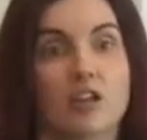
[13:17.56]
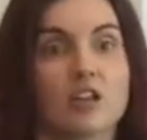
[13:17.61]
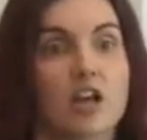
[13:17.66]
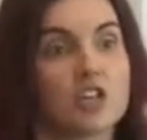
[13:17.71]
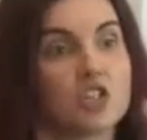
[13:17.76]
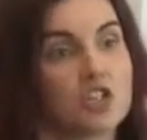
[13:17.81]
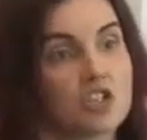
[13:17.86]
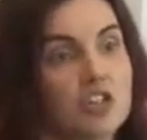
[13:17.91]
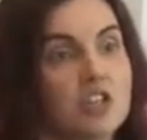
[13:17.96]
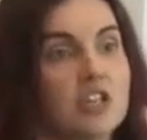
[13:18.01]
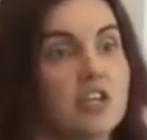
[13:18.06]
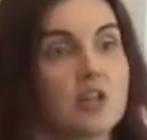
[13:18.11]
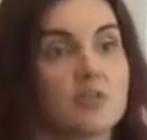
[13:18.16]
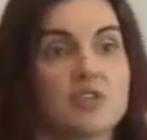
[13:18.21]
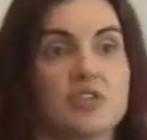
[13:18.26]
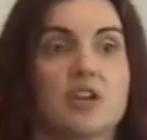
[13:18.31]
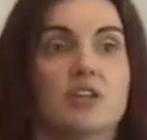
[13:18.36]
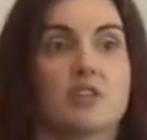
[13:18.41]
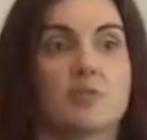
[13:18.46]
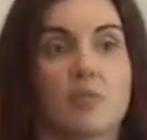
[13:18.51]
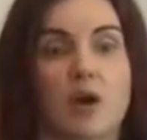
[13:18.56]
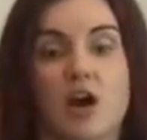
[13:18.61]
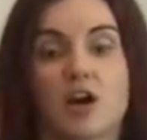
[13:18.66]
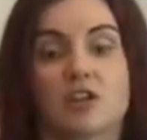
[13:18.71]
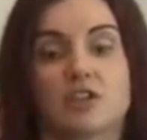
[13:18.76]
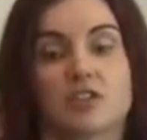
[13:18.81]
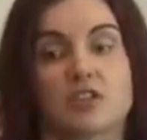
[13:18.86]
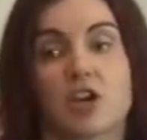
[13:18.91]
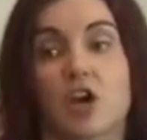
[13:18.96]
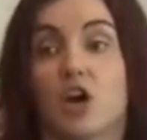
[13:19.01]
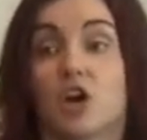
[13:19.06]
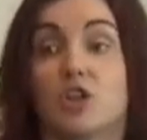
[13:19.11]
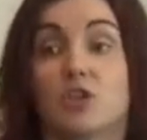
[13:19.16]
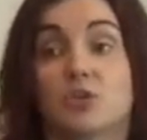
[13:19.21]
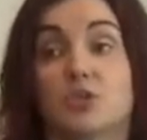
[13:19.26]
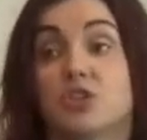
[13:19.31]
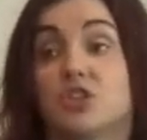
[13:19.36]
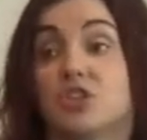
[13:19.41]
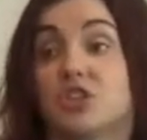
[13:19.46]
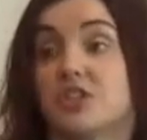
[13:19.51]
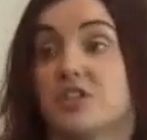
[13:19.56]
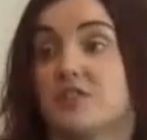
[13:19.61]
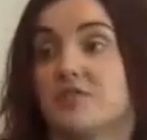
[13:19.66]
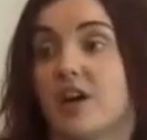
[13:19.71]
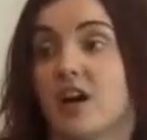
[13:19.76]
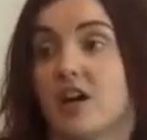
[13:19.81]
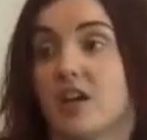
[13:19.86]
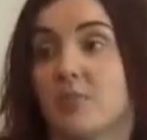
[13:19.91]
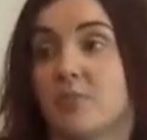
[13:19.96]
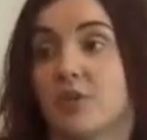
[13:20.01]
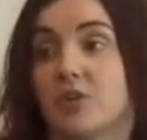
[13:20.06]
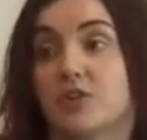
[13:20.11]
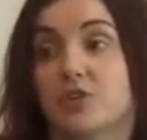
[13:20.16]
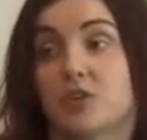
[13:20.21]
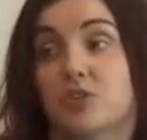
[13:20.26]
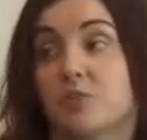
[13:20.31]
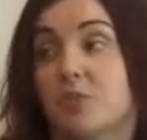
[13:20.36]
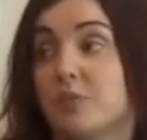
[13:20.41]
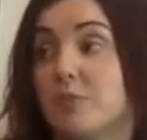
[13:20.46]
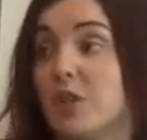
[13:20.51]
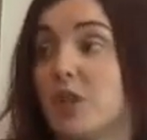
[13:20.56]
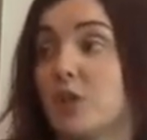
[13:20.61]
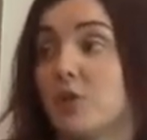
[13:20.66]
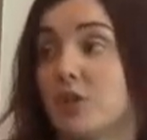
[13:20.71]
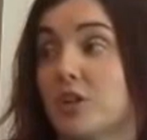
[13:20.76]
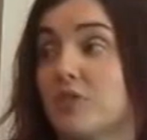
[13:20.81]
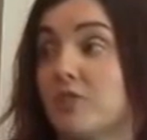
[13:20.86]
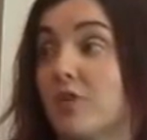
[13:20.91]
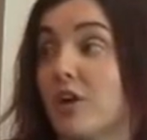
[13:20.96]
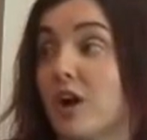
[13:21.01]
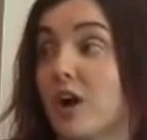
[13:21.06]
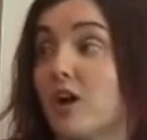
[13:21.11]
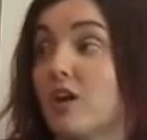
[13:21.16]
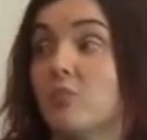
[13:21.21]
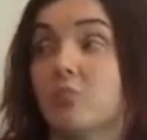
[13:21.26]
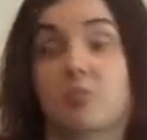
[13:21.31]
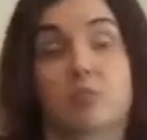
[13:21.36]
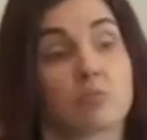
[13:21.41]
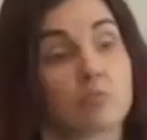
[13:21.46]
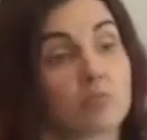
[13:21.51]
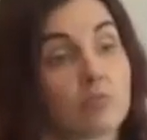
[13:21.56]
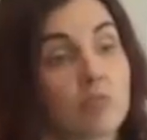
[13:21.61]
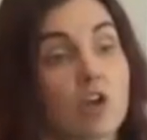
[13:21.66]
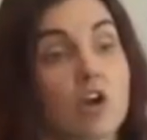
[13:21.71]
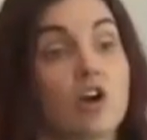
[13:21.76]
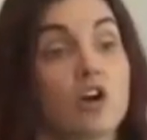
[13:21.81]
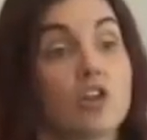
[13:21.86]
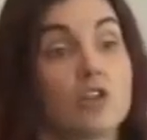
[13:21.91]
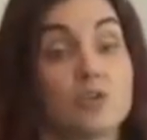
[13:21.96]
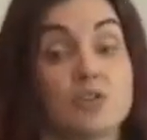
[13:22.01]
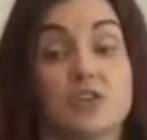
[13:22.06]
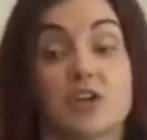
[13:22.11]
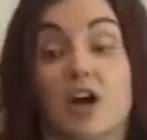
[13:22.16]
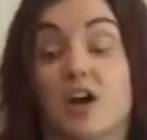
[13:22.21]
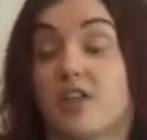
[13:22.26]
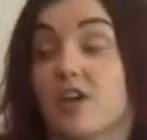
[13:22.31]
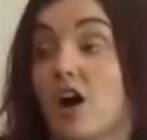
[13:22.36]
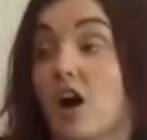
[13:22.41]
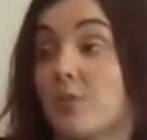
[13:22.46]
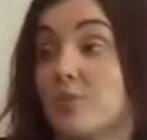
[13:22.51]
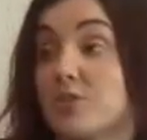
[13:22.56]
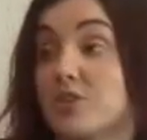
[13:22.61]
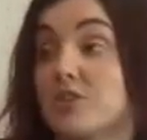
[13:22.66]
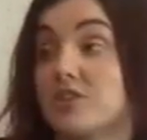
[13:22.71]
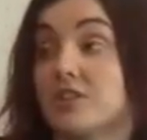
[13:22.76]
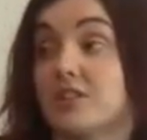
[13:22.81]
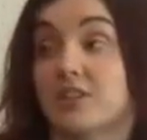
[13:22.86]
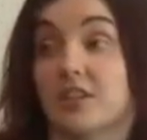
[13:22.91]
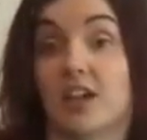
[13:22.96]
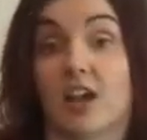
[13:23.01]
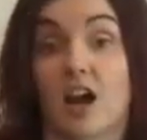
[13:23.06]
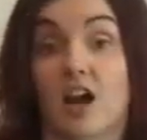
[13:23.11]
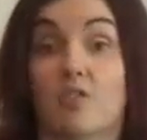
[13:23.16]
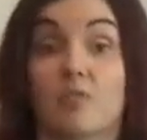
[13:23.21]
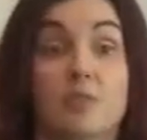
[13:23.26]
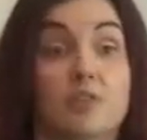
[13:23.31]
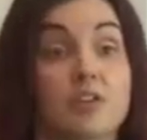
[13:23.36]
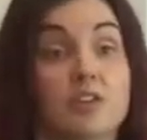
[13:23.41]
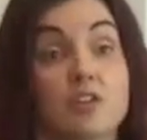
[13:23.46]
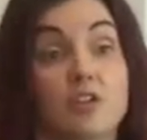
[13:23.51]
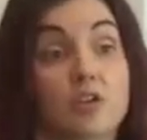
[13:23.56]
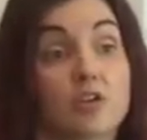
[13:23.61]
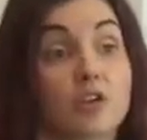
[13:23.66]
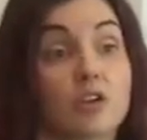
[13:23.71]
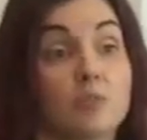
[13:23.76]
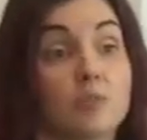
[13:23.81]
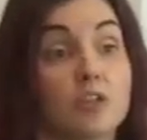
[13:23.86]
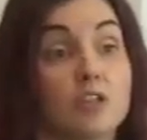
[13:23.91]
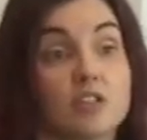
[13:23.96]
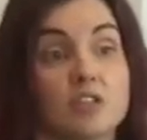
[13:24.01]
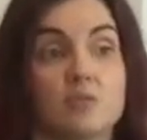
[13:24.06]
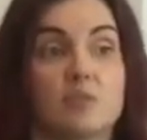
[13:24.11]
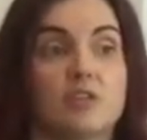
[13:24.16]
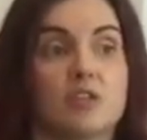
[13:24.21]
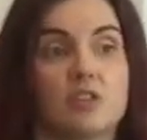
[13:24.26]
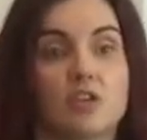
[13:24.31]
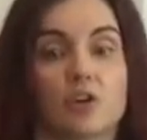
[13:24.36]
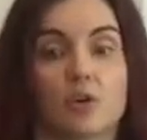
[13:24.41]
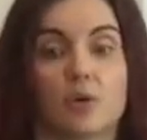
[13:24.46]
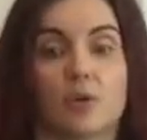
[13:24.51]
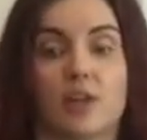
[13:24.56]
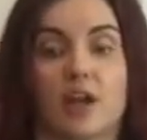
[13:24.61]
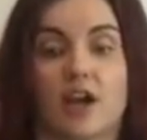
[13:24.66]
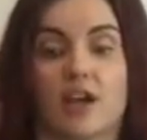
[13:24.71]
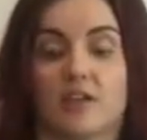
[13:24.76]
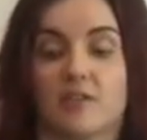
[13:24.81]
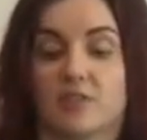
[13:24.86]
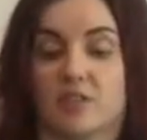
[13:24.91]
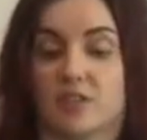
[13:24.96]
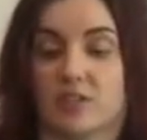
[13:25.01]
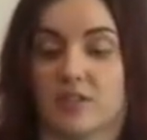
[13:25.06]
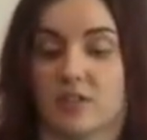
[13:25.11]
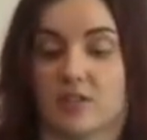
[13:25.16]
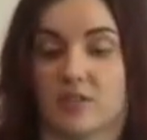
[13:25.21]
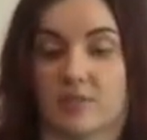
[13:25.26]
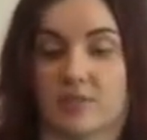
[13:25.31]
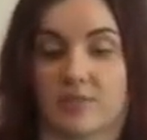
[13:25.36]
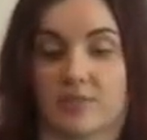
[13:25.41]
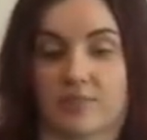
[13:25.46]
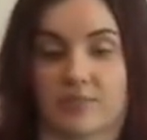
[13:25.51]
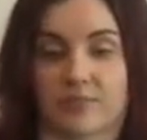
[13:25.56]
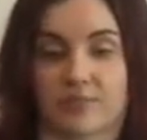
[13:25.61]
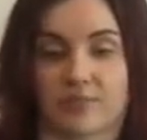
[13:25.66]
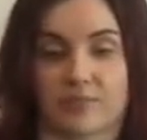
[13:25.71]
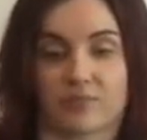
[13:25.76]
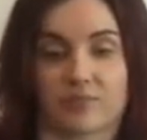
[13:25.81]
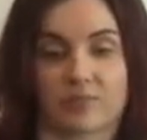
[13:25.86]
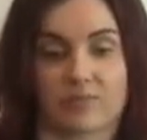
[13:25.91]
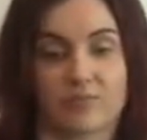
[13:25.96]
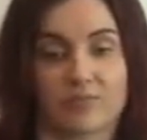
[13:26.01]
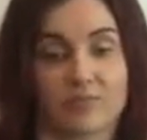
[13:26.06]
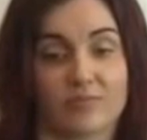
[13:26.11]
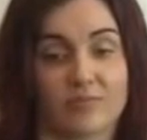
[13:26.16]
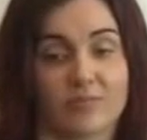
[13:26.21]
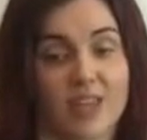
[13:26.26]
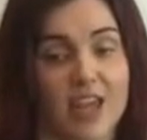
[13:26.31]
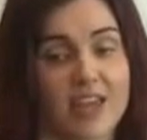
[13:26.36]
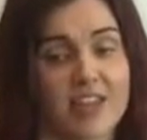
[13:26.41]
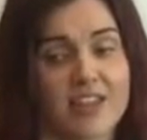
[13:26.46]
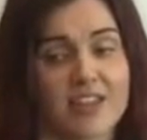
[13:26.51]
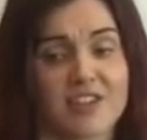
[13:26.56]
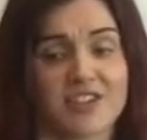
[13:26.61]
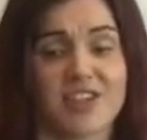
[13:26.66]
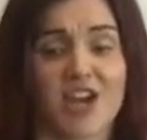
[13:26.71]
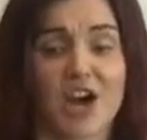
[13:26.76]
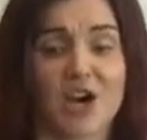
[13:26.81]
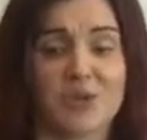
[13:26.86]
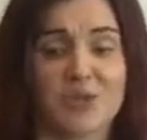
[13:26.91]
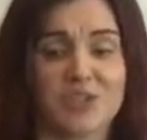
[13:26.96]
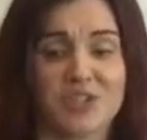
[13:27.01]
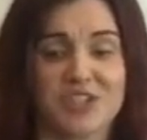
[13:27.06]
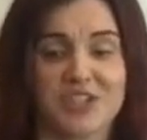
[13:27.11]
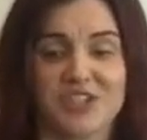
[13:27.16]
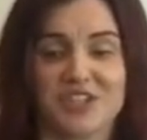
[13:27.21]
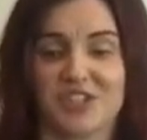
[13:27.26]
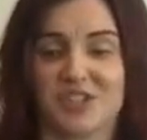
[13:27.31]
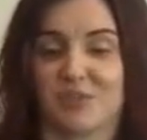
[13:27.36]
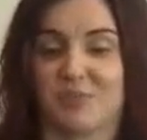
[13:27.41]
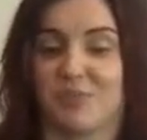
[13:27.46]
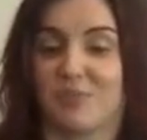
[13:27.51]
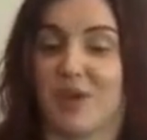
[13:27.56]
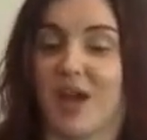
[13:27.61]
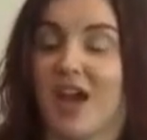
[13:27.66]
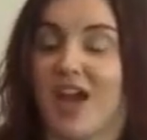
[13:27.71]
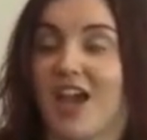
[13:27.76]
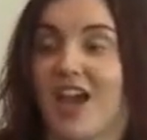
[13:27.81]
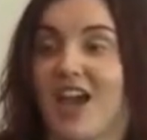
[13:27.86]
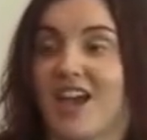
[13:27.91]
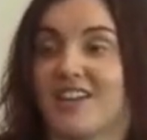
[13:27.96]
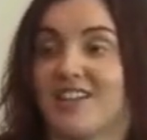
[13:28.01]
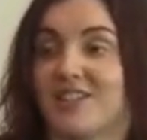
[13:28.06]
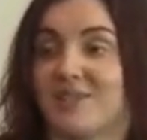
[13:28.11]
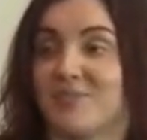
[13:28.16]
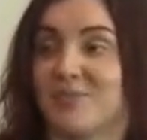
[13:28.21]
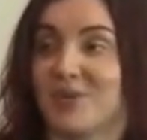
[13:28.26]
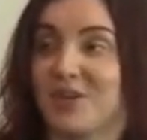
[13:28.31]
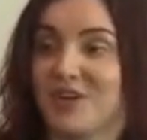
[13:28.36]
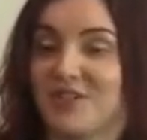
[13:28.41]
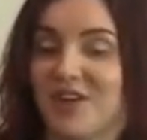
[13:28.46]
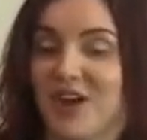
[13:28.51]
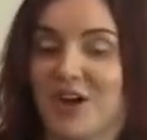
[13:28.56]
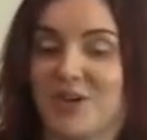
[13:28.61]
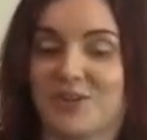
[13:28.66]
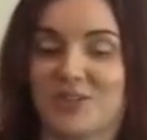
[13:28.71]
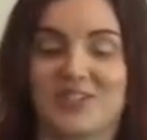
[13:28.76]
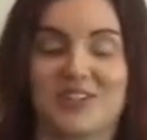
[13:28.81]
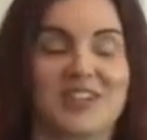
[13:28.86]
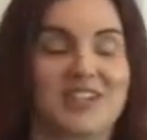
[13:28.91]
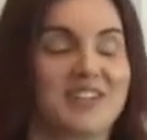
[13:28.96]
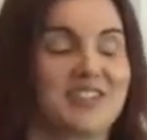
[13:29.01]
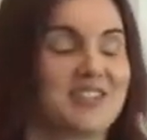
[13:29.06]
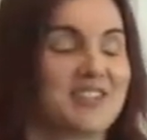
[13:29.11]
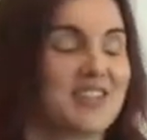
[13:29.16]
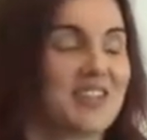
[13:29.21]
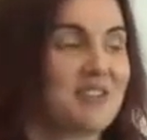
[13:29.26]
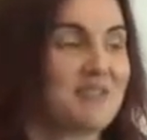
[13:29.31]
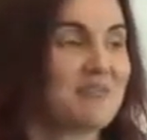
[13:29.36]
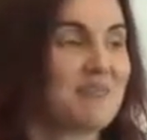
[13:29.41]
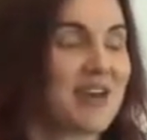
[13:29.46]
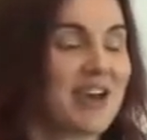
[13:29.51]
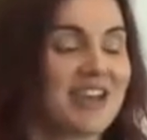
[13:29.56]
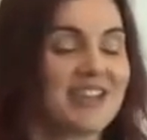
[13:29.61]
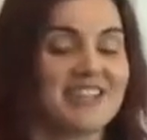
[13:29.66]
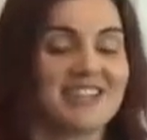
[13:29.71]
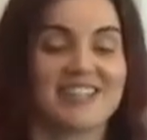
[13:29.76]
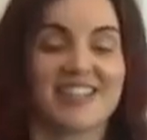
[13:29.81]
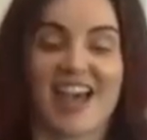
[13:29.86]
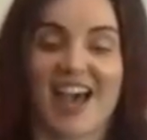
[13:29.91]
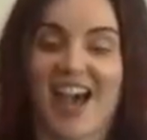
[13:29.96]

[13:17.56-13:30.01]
just thinking outside the box, those are just as valuable. So when people are looking for help, those are the options that they have within their own community, within their own lives. And then there's housing and supportive housing and safe beds.